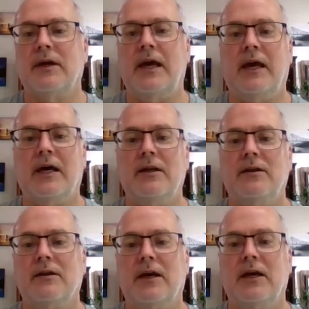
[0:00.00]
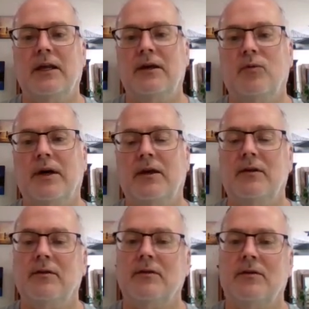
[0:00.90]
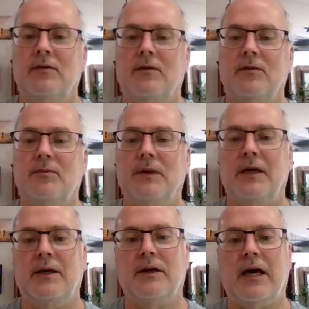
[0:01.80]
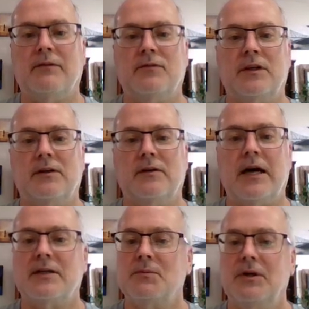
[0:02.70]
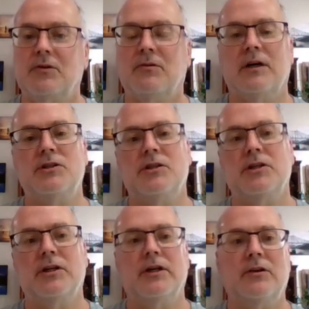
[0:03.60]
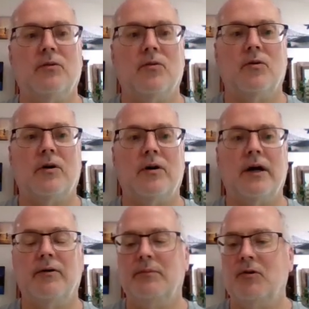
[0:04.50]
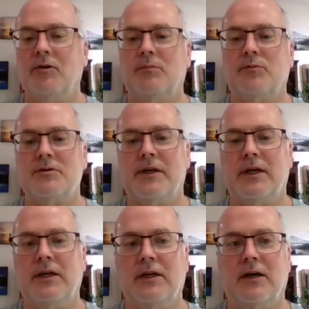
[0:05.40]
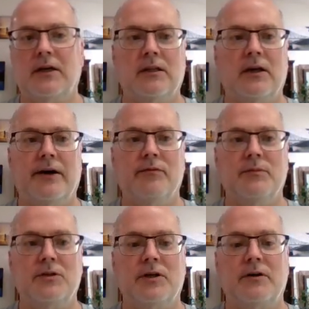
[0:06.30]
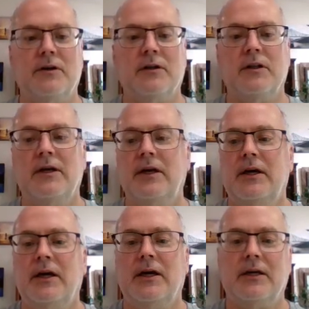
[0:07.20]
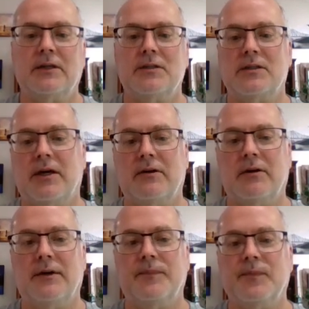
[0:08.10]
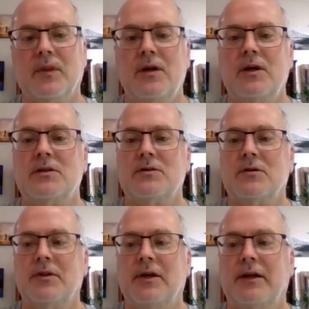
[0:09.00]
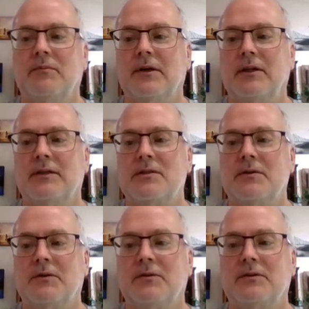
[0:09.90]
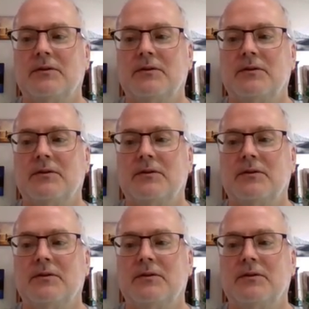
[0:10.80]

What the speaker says: any way you may have to ask me a question or how I'm going to present any kind of live material, etc. So with that in mind, let's see what